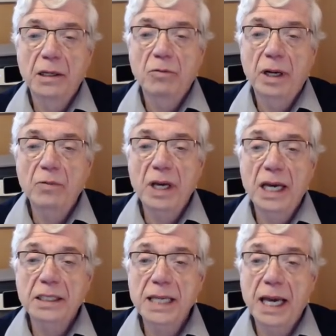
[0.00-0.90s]
When we
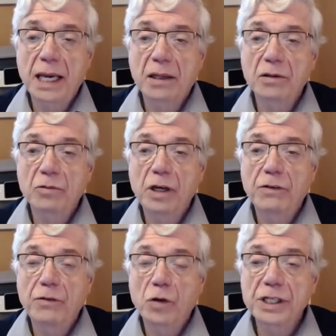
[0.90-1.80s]
exhale, we
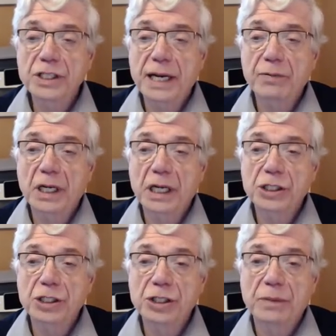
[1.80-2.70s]
forge that
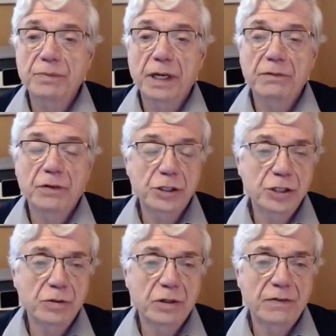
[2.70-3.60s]
relationship by
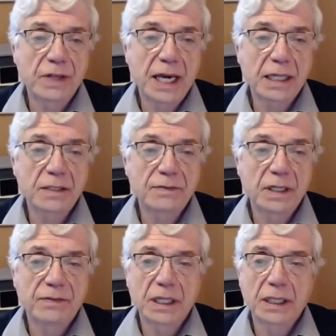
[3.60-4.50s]
virtue of the act of
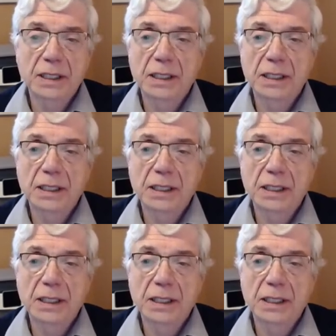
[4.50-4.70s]
living.